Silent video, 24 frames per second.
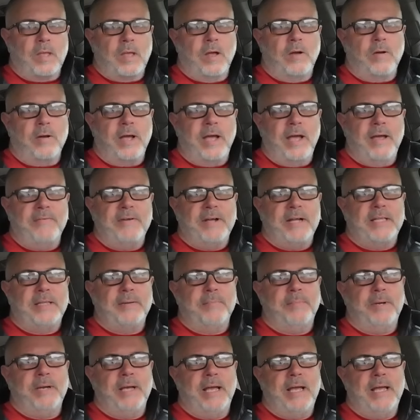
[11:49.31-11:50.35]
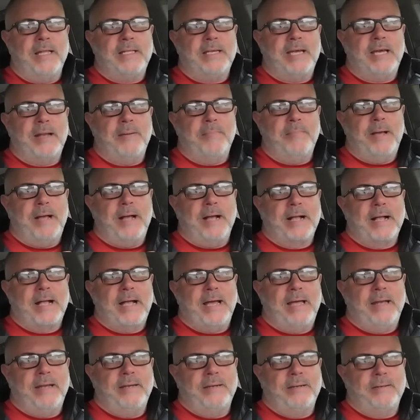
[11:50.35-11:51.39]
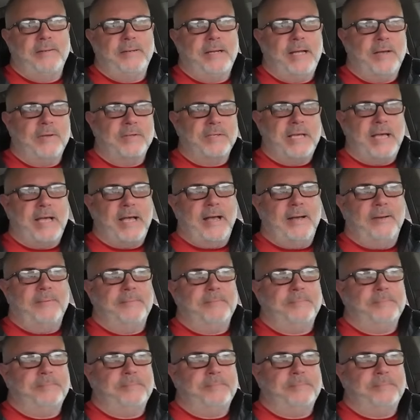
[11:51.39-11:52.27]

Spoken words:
Okay, I've got the big antenna back on. How's that?